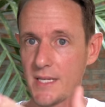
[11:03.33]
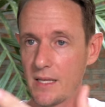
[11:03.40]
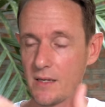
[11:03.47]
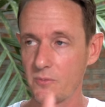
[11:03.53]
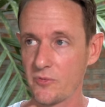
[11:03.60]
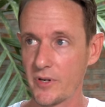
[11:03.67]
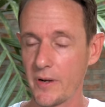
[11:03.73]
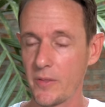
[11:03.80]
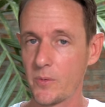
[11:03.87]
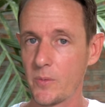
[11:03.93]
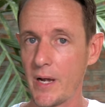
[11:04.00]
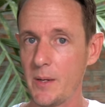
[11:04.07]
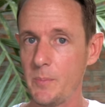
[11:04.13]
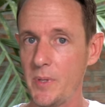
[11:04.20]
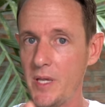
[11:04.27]
get in front of the
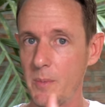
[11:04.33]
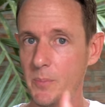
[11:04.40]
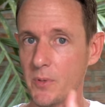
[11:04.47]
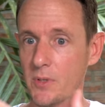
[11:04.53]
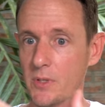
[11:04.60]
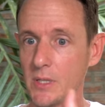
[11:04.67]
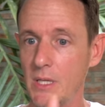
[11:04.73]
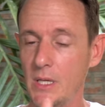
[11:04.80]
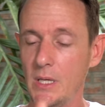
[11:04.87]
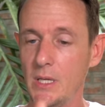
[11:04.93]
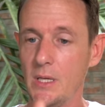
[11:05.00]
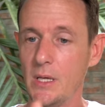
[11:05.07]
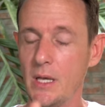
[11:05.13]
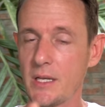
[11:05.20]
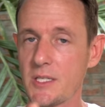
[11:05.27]
right people,
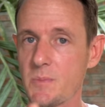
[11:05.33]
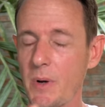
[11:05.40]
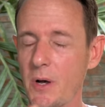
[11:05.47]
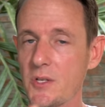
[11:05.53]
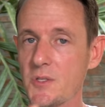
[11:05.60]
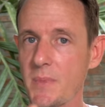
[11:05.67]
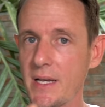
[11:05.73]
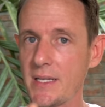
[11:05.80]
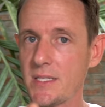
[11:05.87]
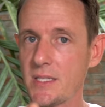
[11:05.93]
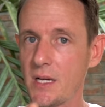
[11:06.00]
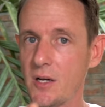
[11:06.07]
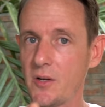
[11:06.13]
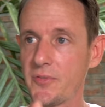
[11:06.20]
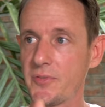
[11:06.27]
expose
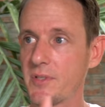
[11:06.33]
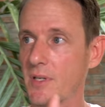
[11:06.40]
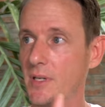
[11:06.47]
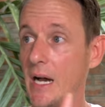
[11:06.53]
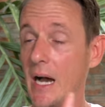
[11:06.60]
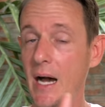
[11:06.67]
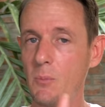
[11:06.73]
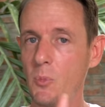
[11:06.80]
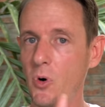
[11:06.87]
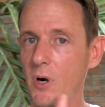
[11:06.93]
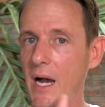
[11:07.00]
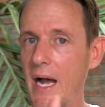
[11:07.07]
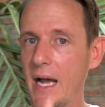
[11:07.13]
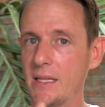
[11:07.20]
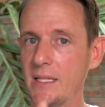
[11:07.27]
myself to more
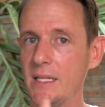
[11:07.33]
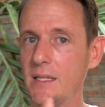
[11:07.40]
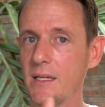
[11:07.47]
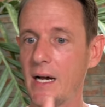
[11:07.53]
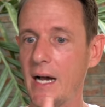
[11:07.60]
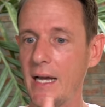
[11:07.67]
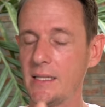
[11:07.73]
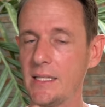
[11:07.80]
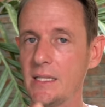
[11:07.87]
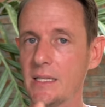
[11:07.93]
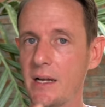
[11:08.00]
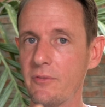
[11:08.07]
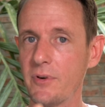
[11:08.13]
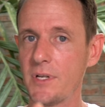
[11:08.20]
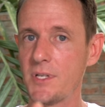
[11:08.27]
highly
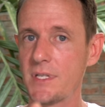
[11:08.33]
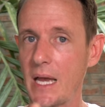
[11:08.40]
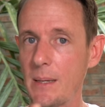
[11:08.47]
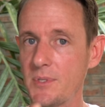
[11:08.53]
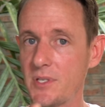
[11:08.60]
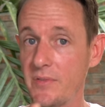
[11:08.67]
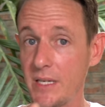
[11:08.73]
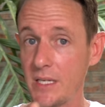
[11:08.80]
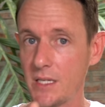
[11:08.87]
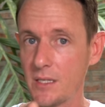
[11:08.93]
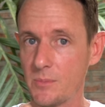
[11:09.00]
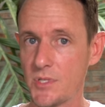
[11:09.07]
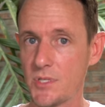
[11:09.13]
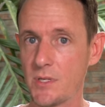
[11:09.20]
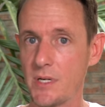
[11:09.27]
leveraged types of
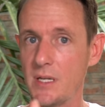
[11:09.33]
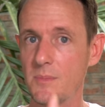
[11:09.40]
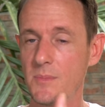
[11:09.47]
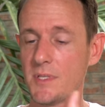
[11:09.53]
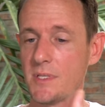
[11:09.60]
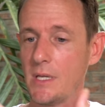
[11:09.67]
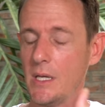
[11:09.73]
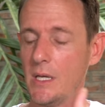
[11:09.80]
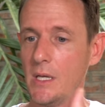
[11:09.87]
income streams,